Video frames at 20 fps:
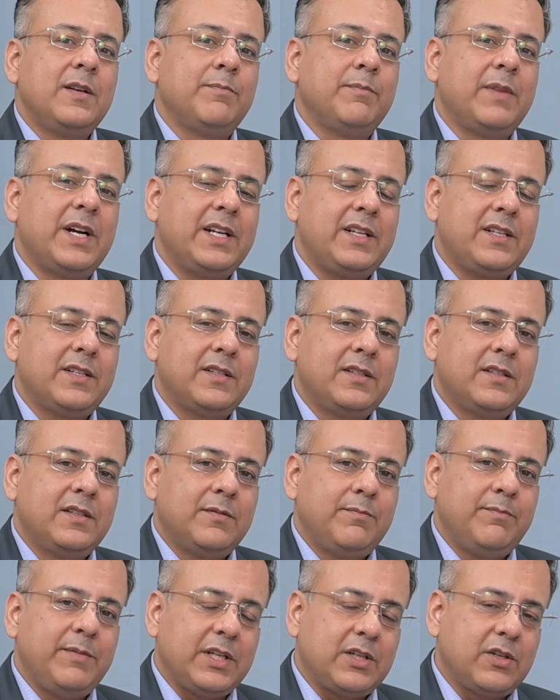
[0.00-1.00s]
But
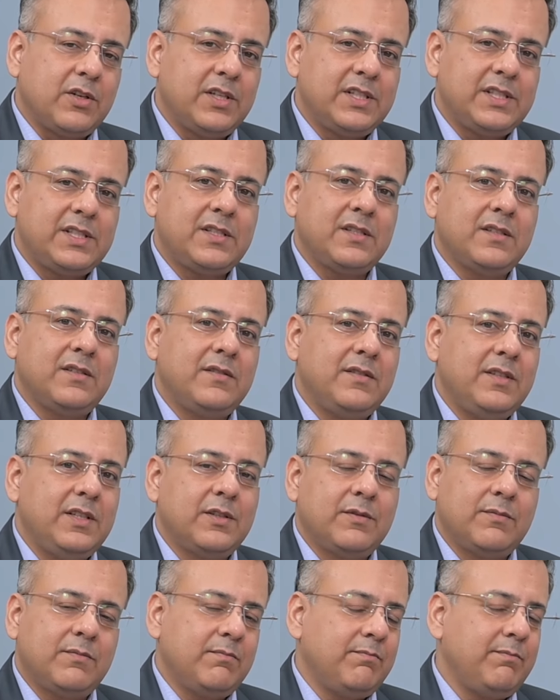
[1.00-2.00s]
because
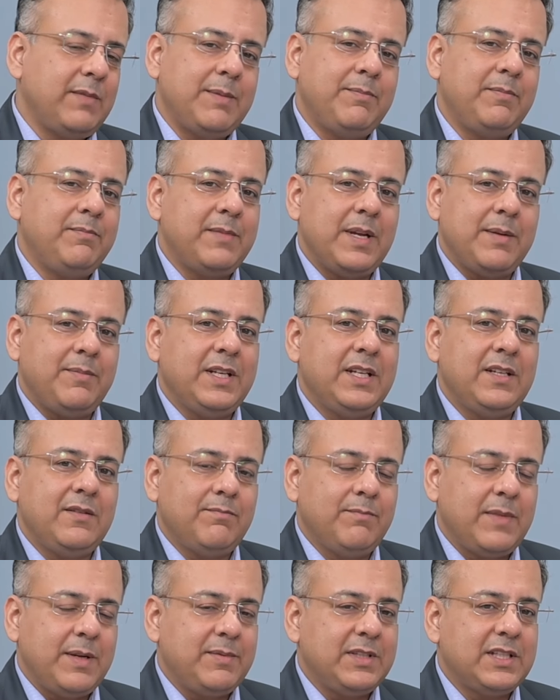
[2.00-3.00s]

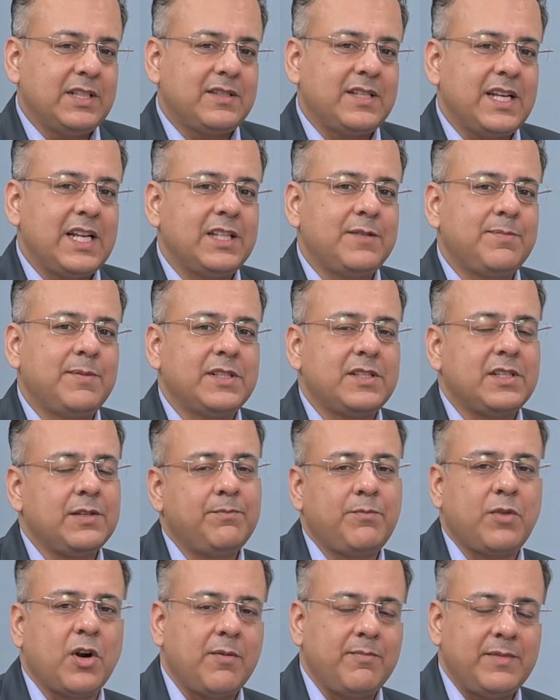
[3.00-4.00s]
maybe the salesperson
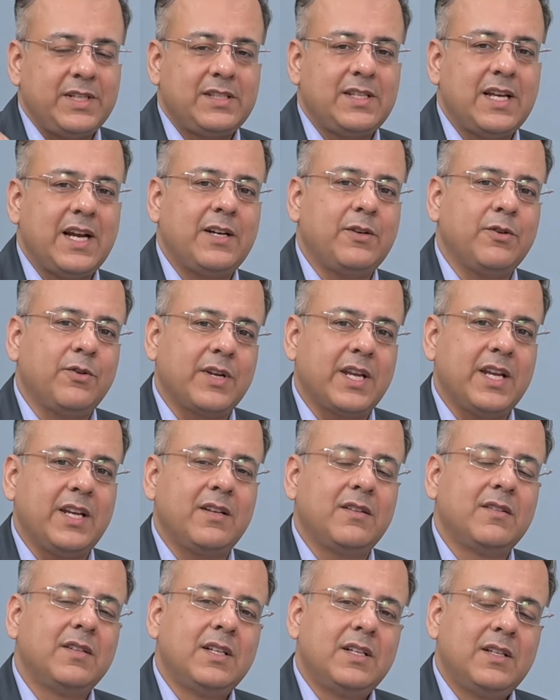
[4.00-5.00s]
promised that,
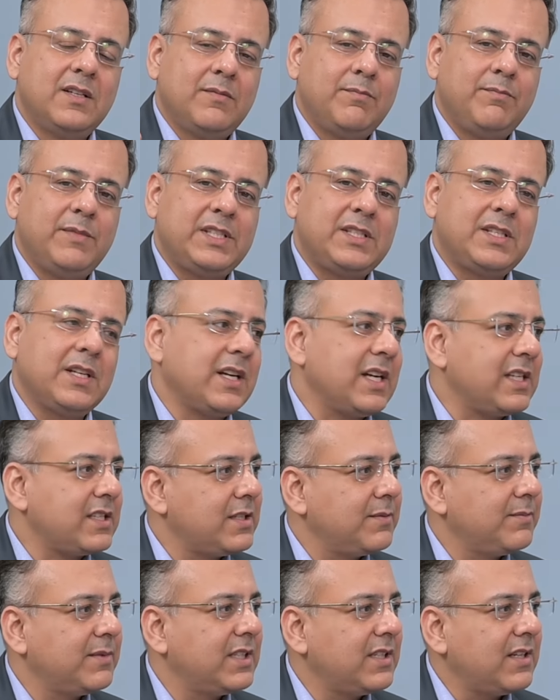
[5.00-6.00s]
okay, Mr.
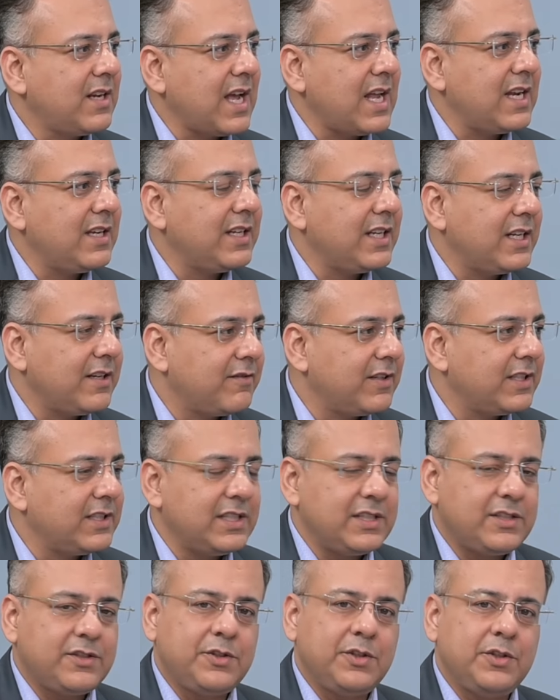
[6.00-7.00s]
Customer, I'll deliver
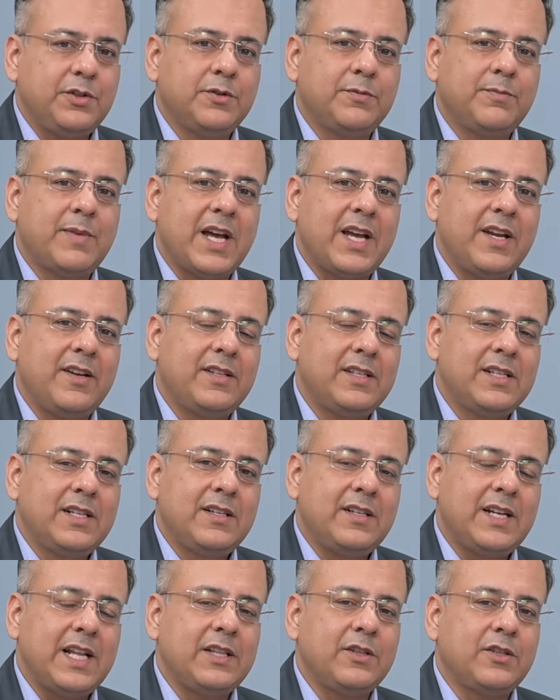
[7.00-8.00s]
this to you by
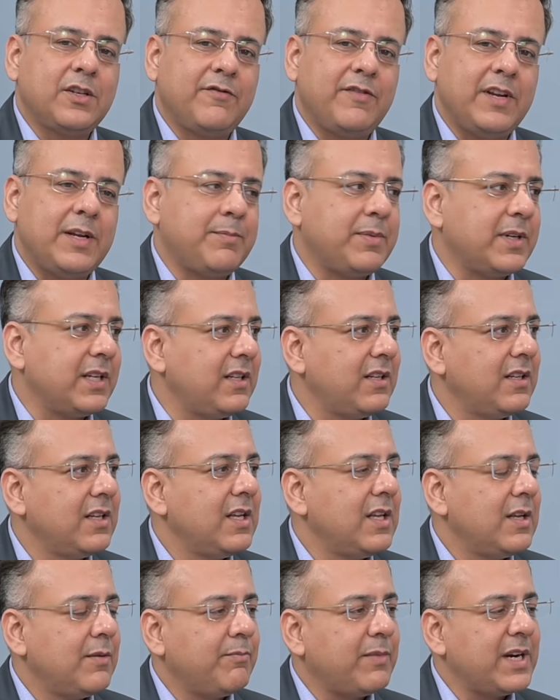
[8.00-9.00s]
10th of April,
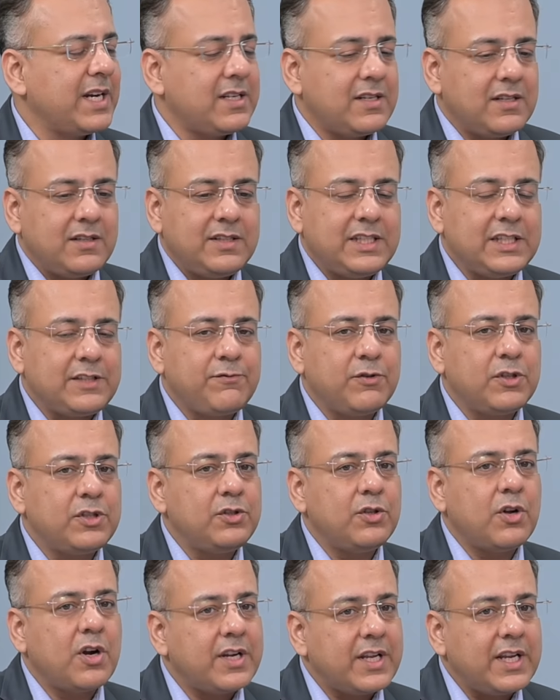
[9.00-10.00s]
but this was
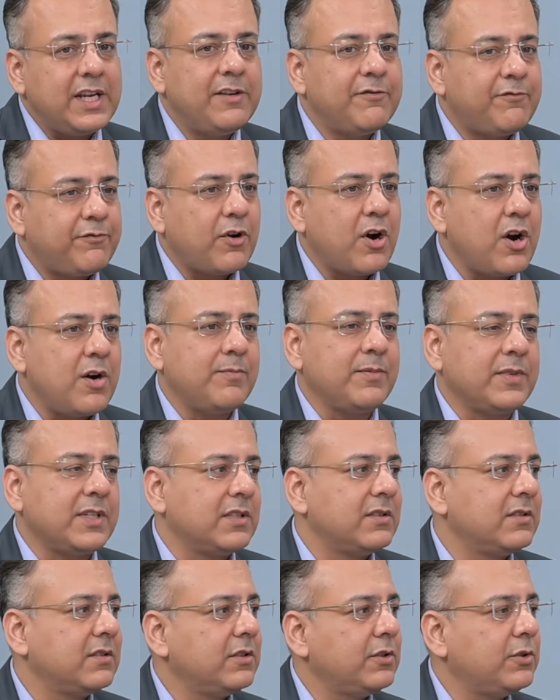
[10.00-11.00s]
not informed
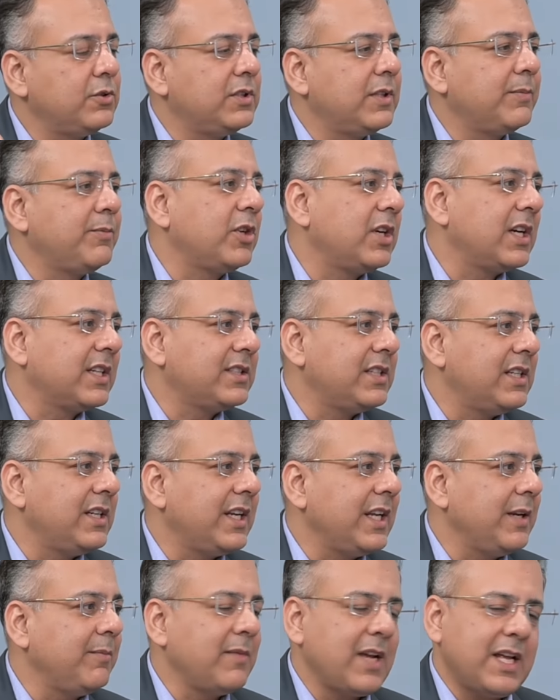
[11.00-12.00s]
to the production
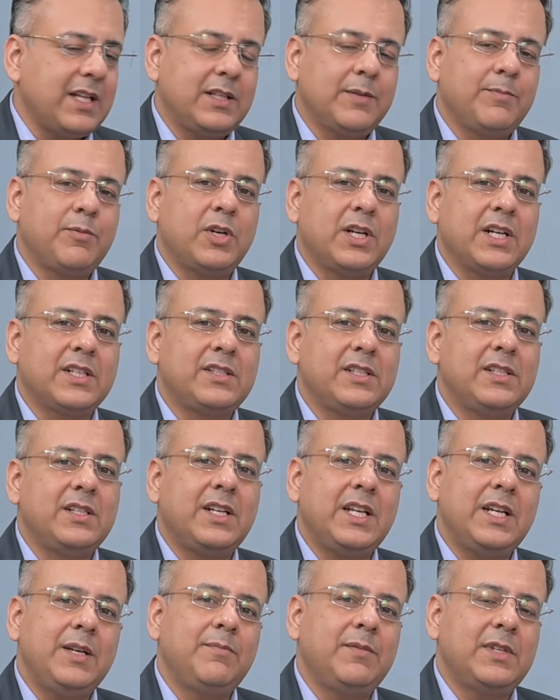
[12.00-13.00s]
team, and the production
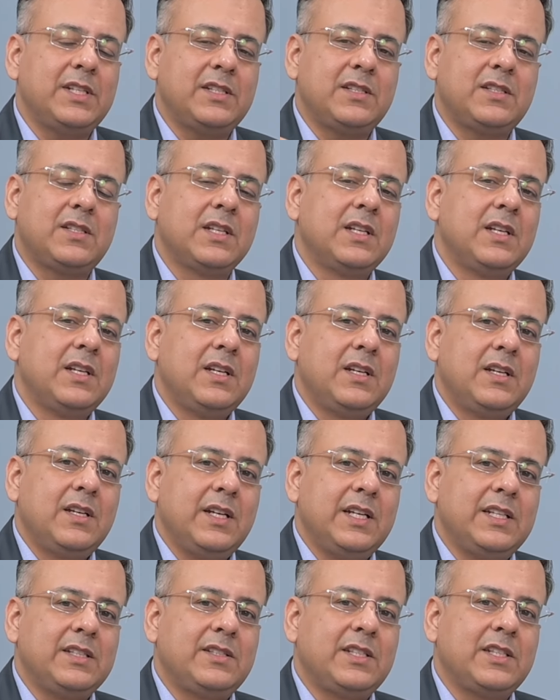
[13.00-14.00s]
team is
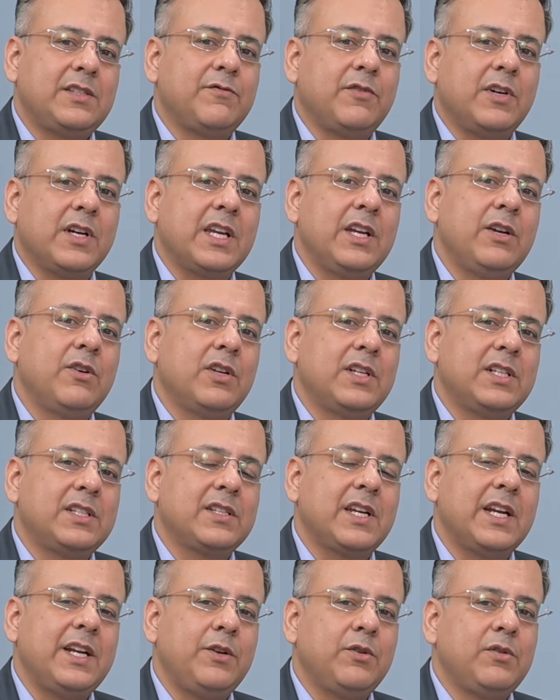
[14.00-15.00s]
just working on a
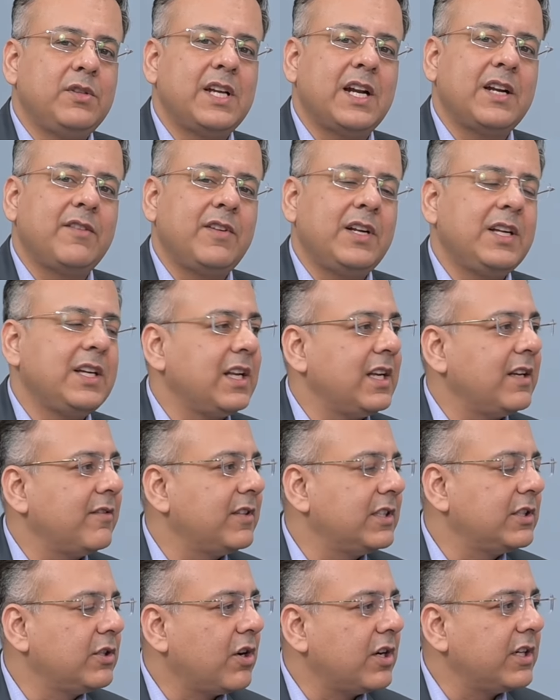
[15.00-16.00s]
schedule that will deliver
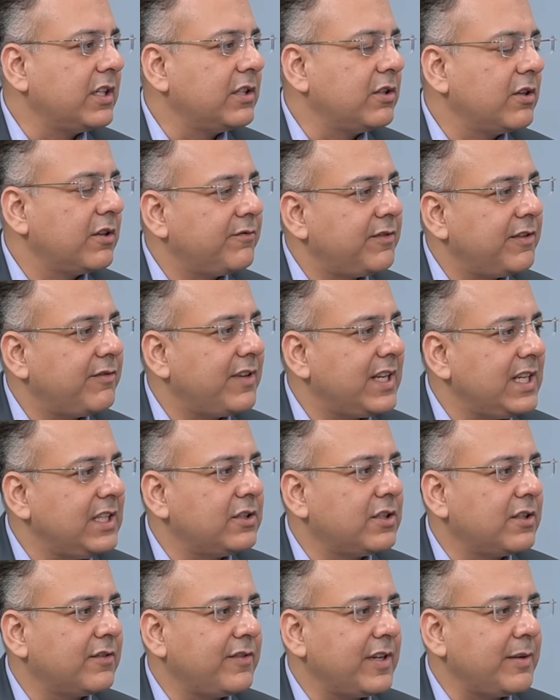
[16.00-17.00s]
the order on
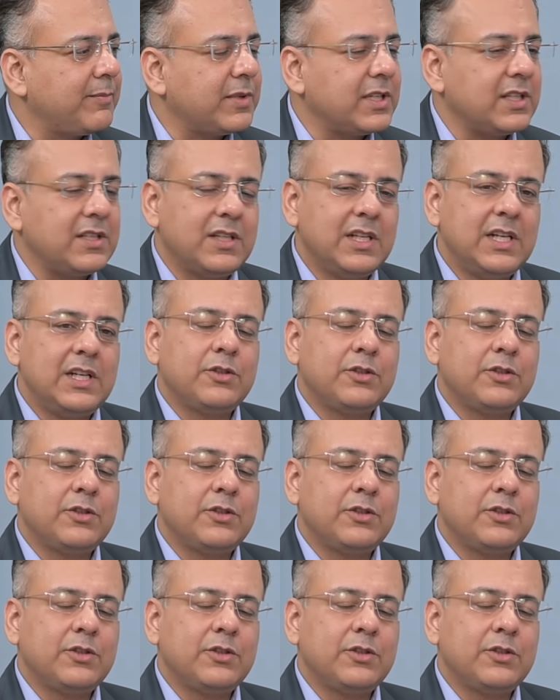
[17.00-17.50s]
15th of April.